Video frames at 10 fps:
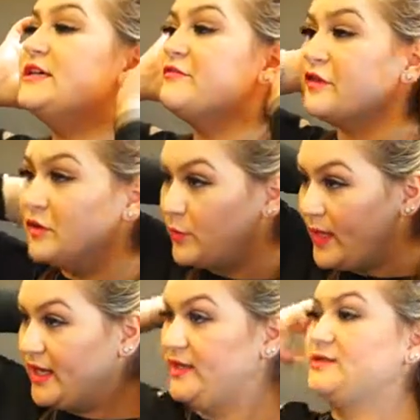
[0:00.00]

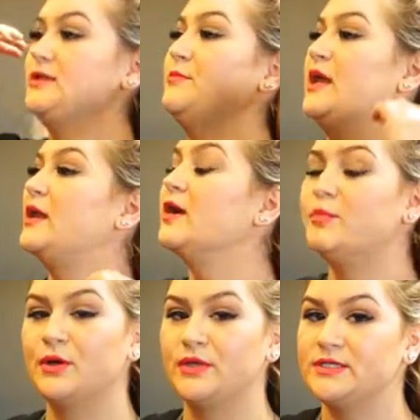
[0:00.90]
different way to make
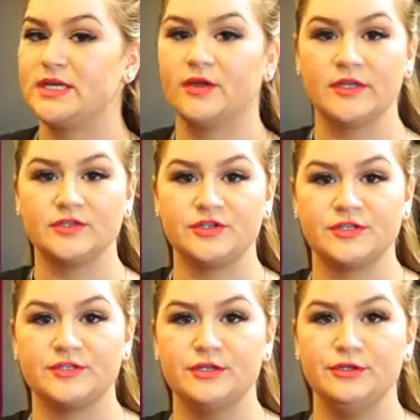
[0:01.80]
a ponytail
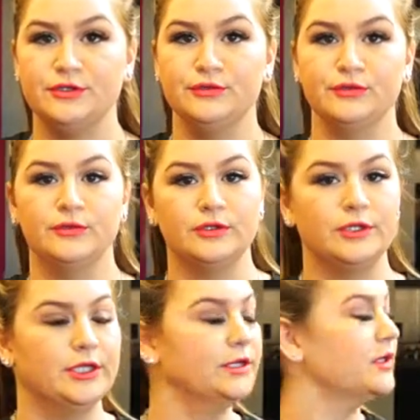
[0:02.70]
that's just a new
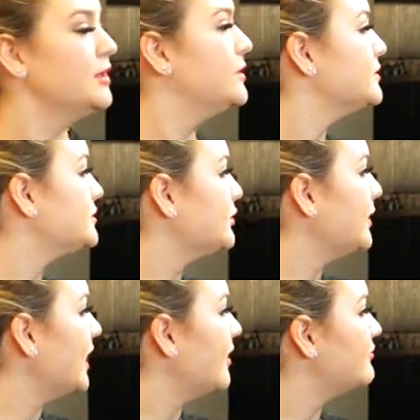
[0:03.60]
look.
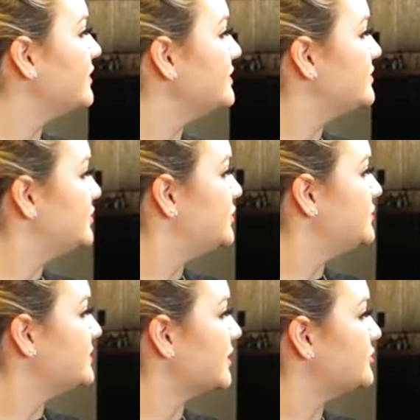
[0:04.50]
So we have these
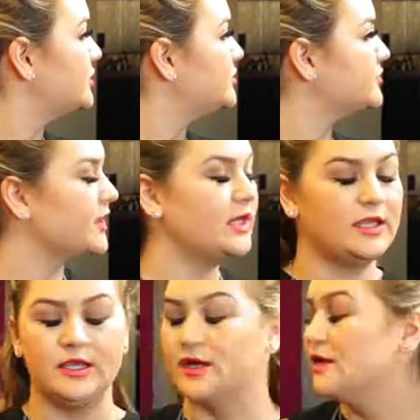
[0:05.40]
two sections
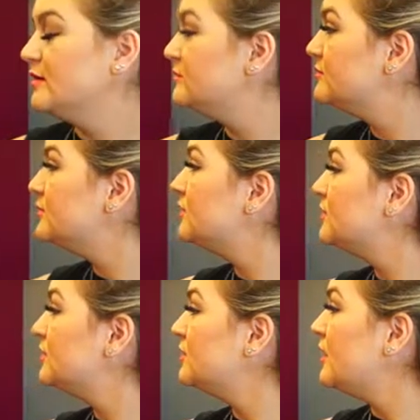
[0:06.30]
right here.
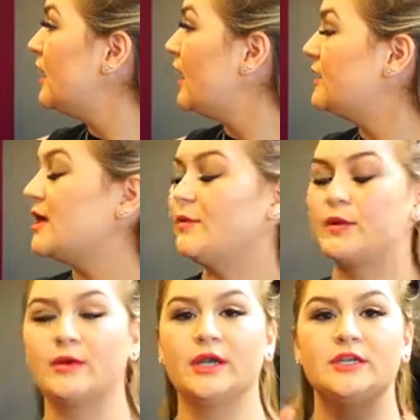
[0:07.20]
And
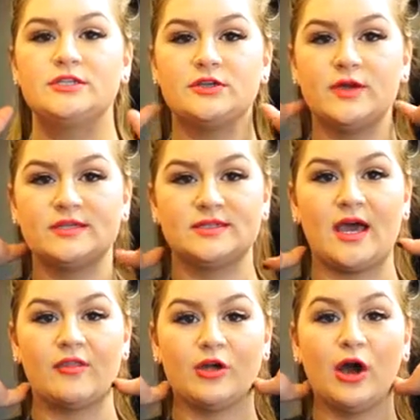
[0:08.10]
now what we're gonna do
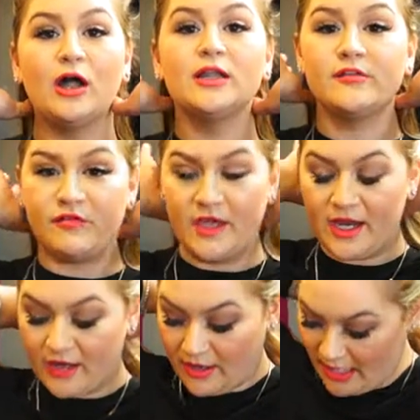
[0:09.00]
is gather all of
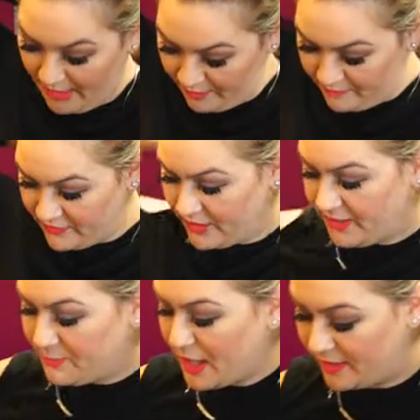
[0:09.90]
the hair at the
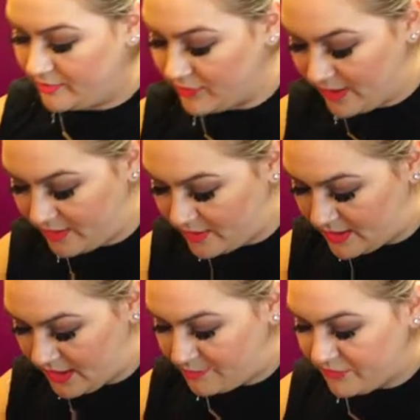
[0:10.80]
very bottom, right
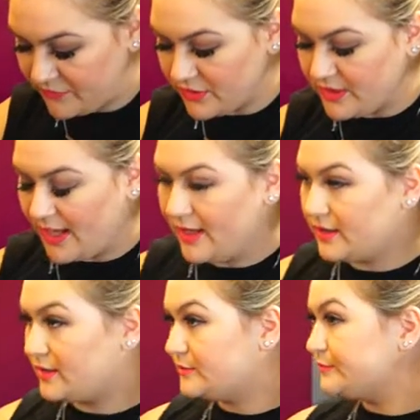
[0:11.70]
at the nape of your
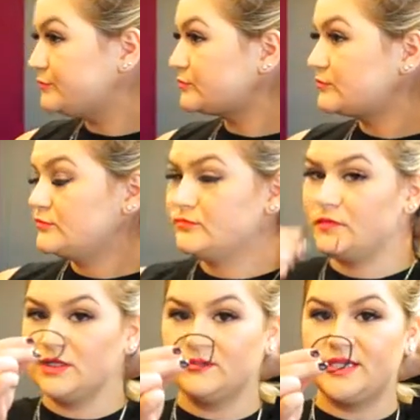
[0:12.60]
neck.
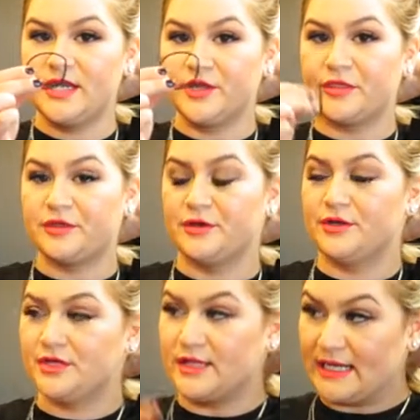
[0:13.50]
Take a
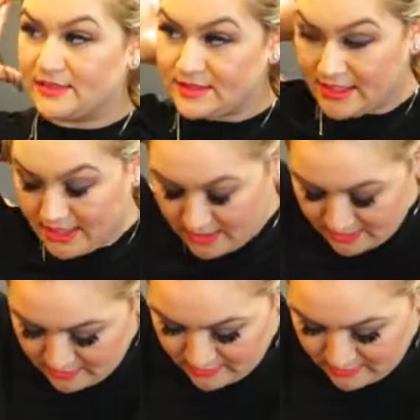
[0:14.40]
third elastic